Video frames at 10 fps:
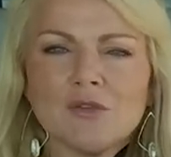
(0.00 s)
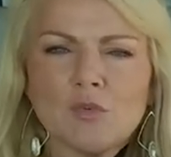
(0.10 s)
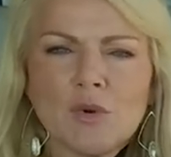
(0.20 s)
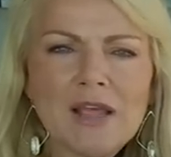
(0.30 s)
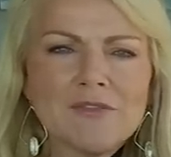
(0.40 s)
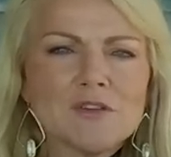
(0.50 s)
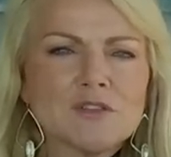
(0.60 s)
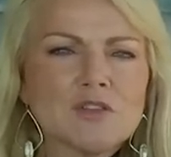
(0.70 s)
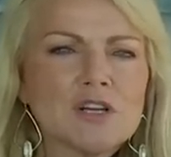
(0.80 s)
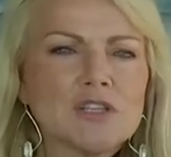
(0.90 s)
When I first
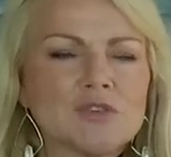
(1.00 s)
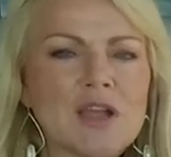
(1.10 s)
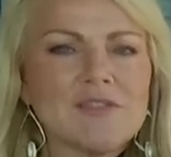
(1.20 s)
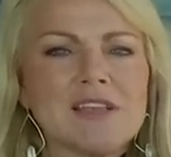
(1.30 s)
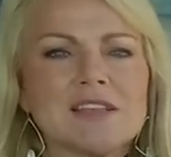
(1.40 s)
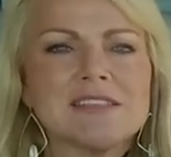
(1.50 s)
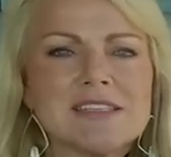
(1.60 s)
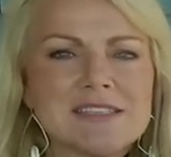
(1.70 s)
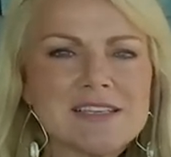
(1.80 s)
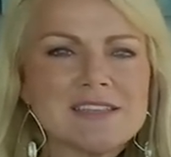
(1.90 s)
started driving
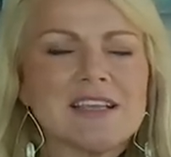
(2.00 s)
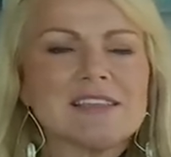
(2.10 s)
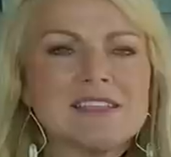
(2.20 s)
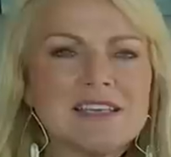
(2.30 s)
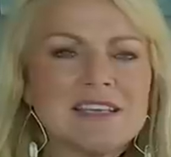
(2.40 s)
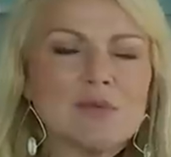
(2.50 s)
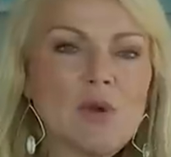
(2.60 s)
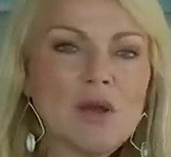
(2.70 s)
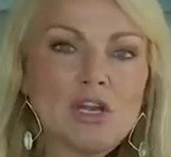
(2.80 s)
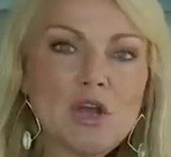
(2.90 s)
diesels, I tended to
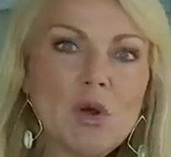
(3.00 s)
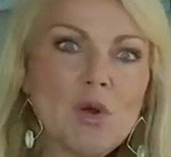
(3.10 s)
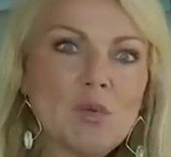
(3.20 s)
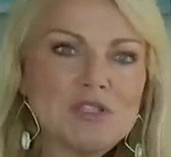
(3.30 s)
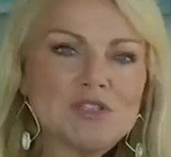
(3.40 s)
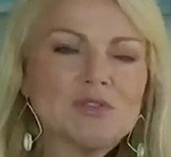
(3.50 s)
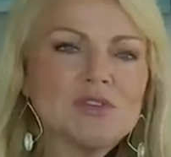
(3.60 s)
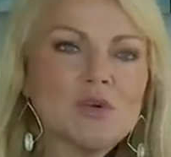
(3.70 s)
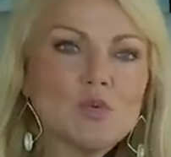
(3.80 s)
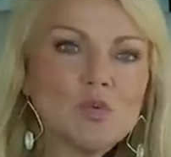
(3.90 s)
want to go always
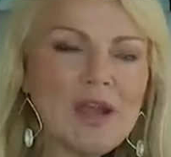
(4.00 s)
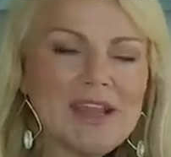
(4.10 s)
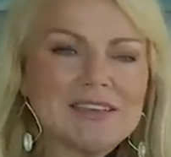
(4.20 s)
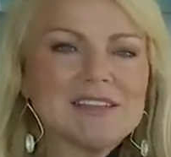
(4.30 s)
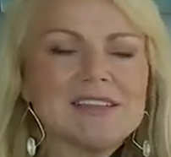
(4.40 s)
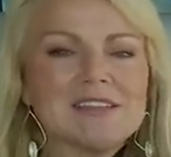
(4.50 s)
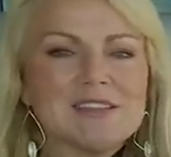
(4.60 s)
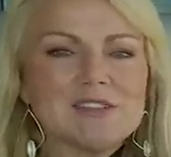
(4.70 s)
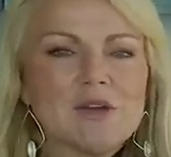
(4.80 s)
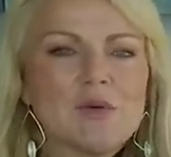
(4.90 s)
right.
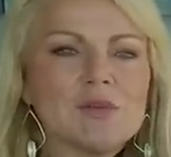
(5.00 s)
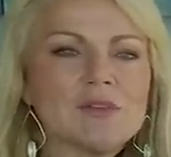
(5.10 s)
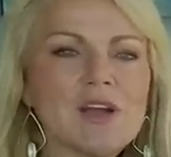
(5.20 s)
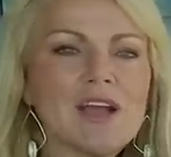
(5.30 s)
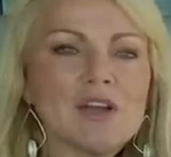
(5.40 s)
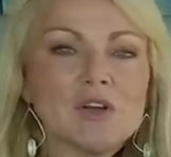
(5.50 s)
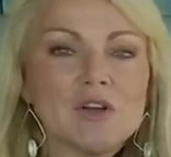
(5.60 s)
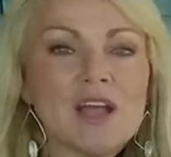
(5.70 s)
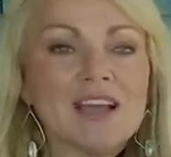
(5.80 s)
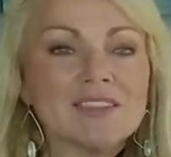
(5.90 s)
So I heard
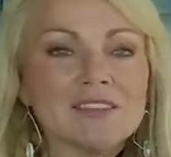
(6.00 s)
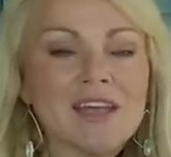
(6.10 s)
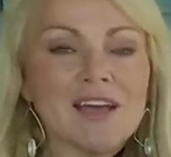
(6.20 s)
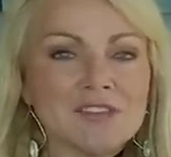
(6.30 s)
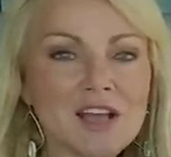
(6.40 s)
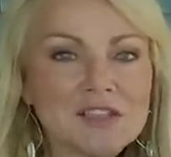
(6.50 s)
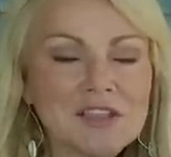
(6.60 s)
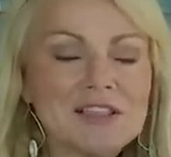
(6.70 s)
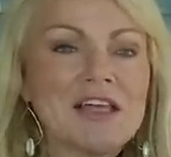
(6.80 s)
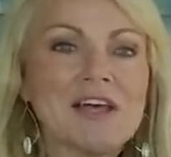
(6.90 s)
hug the left, hug
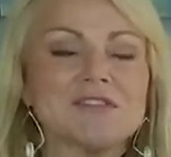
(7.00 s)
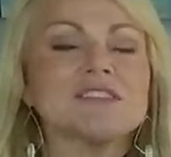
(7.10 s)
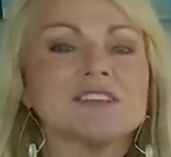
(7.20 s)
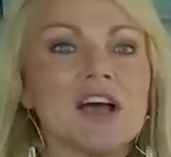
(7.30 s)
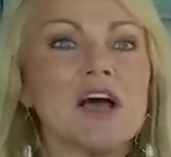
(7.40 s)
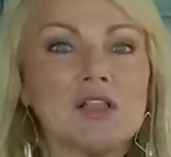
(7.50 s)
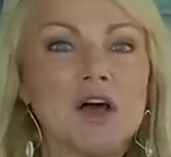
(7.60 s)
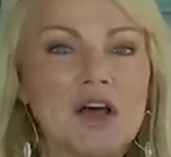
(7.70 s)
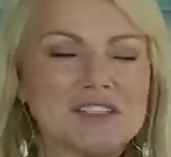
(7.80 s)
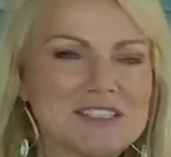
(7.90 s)
the left a
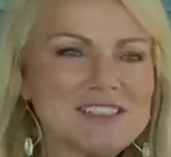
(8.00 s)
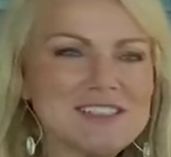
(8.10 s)
lot.